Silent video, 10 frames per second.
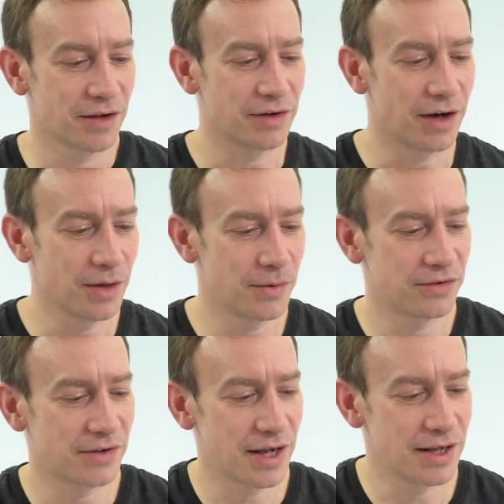So I would
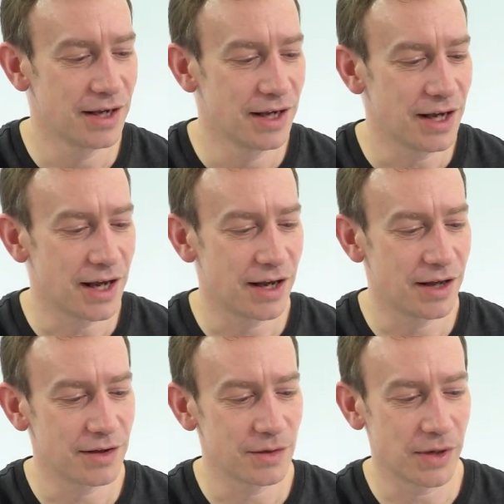say
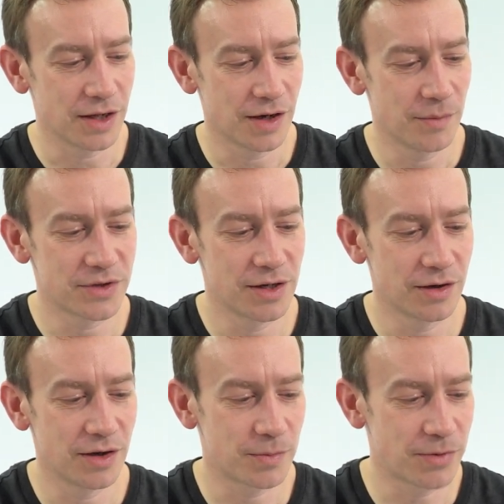uh, when it comes to
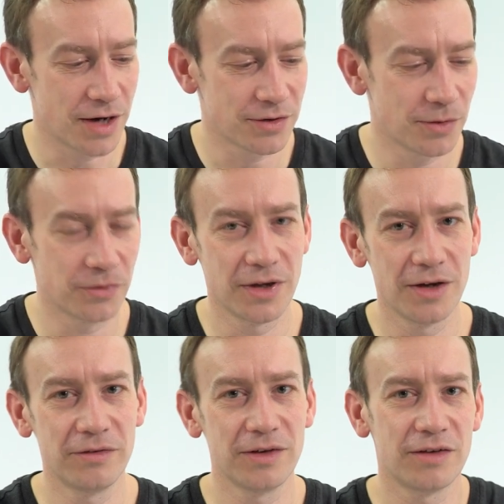looking at the practical skills,